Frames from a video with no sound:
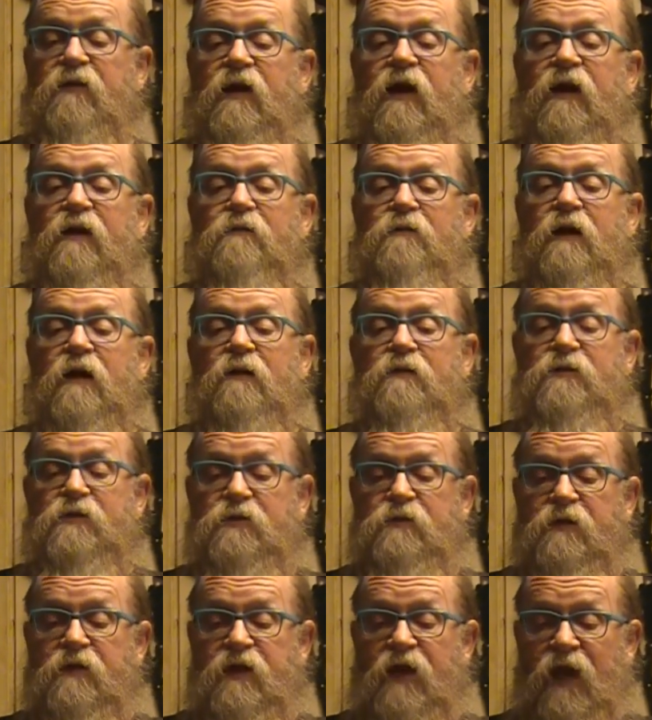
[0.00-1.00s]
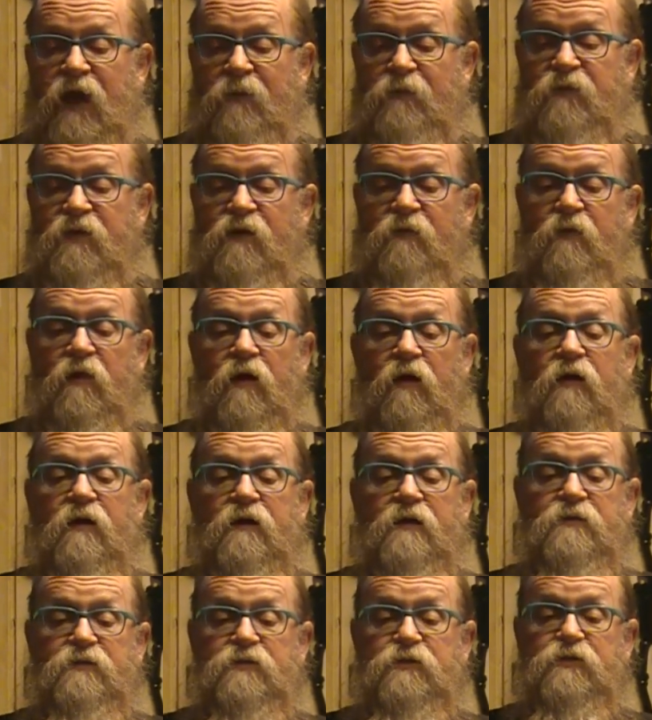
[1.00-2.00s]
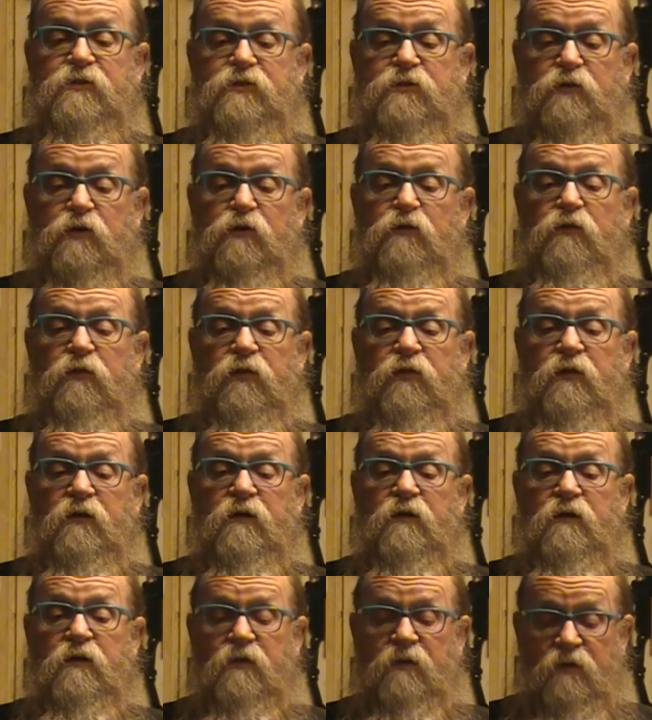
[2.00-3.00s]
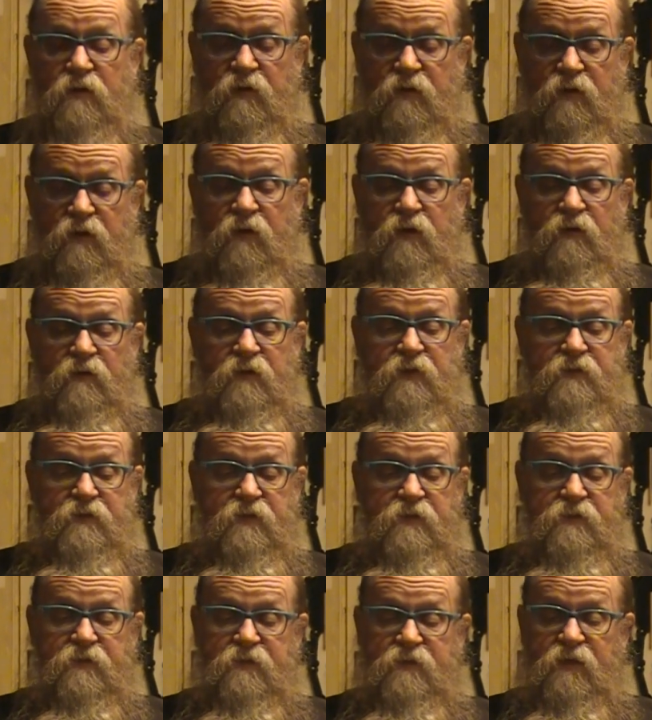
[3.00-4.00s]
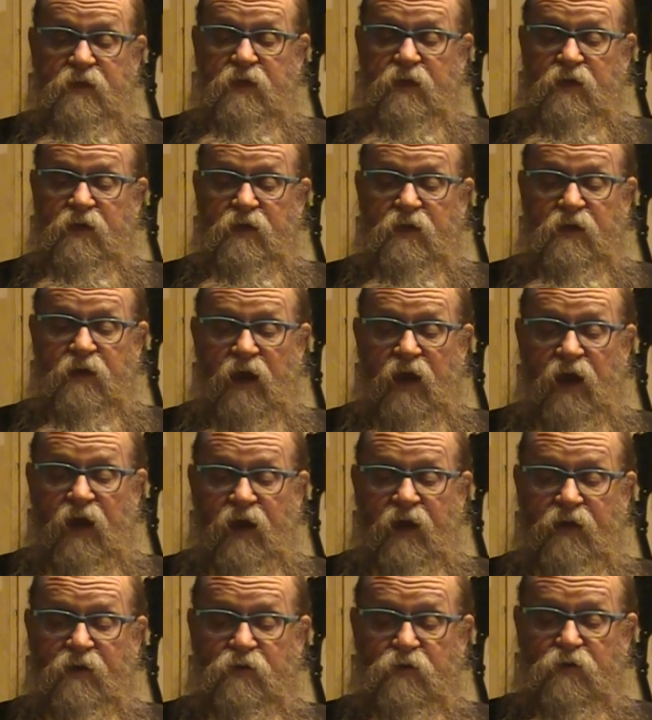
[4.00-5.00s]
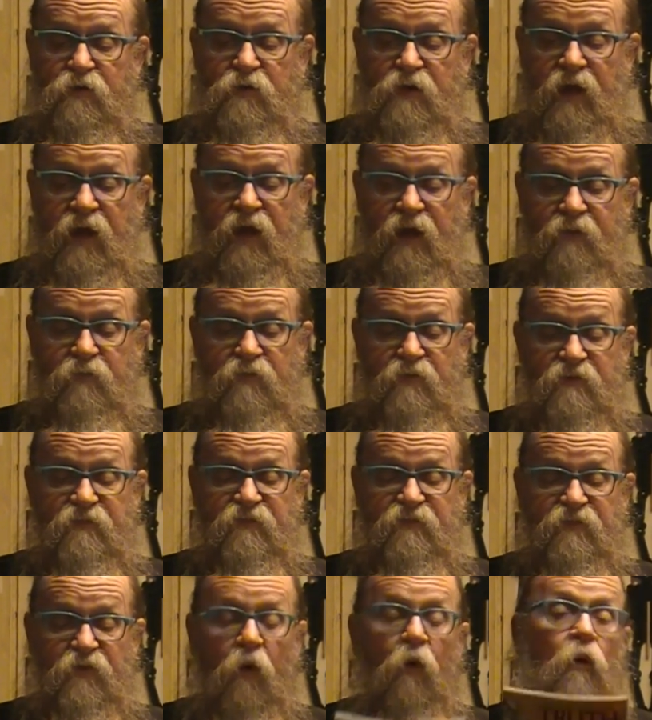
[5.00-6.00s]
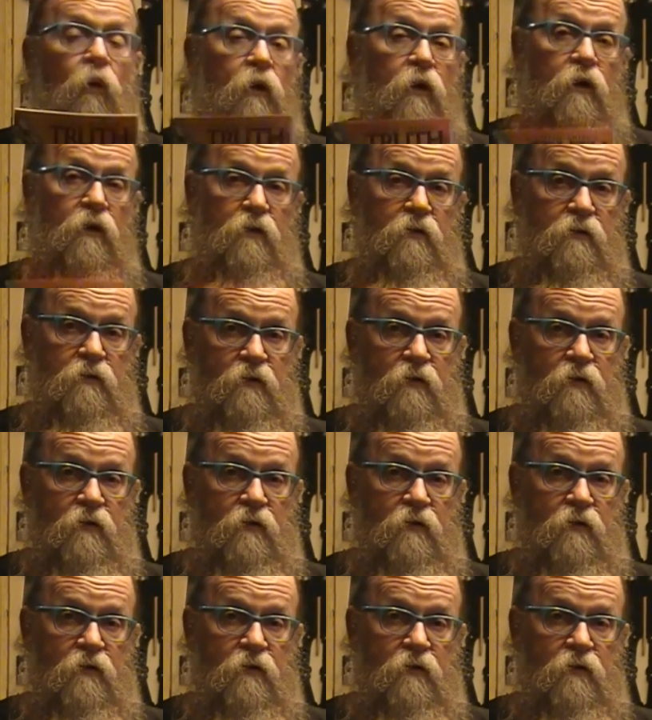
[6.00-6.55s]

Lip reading: got around to it. Captain America's Truth. This is the guy who came before